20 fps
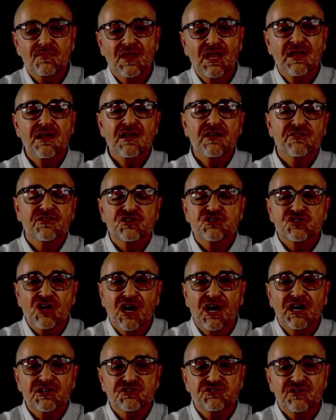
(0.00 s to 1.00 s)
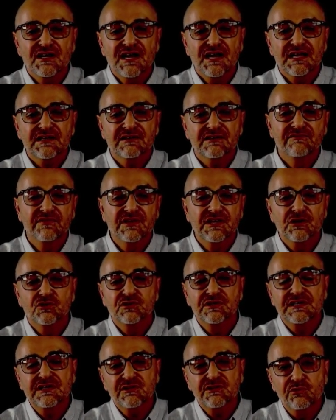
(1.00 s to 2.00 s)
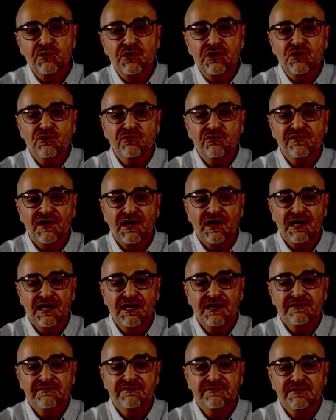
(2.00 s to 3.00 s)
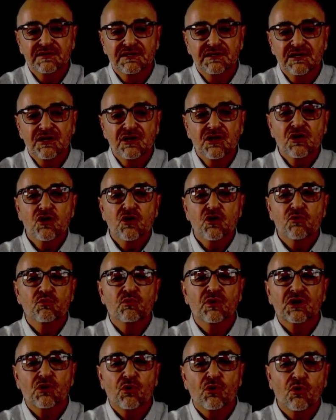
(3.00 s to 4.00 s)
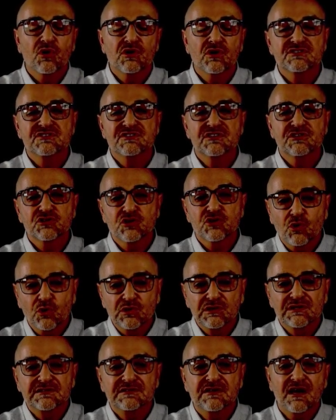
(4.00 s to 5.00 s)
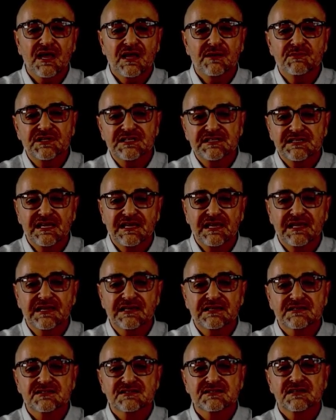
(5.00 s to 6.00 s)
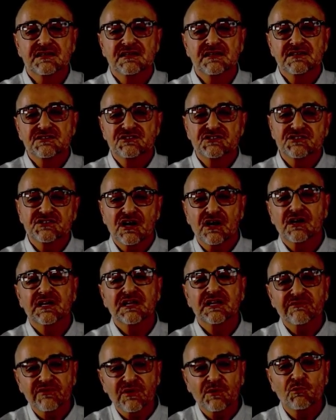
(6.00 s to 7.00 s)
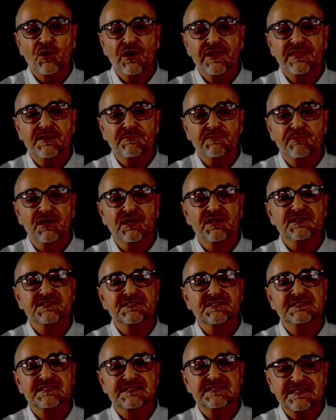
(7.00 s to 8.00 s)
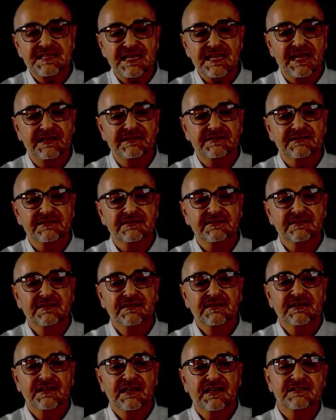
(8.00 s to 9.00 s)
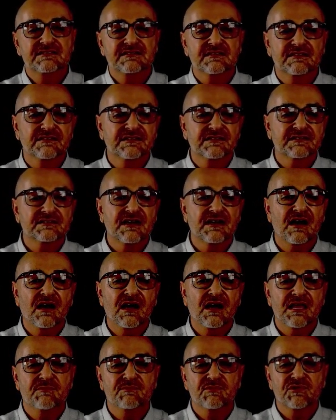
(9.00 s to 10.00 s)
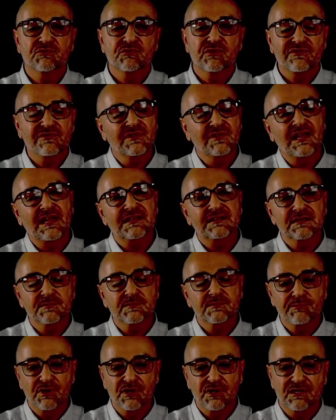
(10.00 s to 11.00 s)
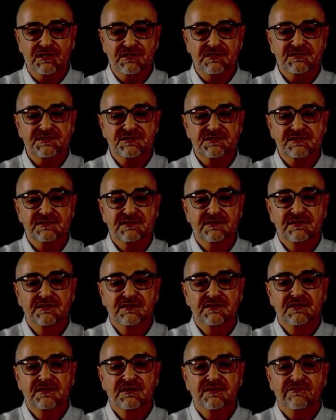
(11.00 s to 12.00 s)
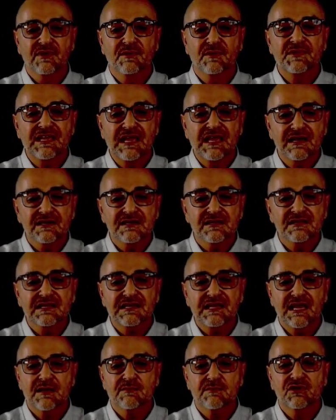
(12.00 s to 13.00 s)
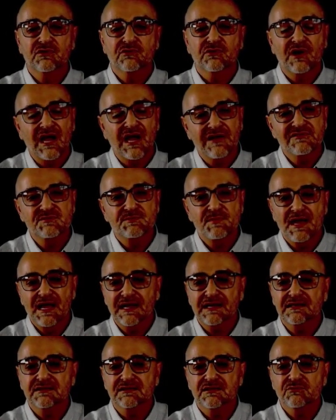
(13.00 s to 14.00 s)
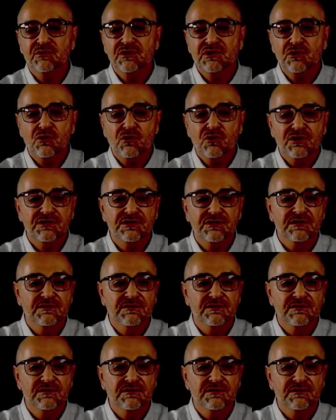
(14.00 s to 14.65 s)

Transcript: The ShotTrack VOD 305 records the total time it takes, starting from when the pulse is sent until the time the reflected pulse from the end of the cable arrives back at the recorder.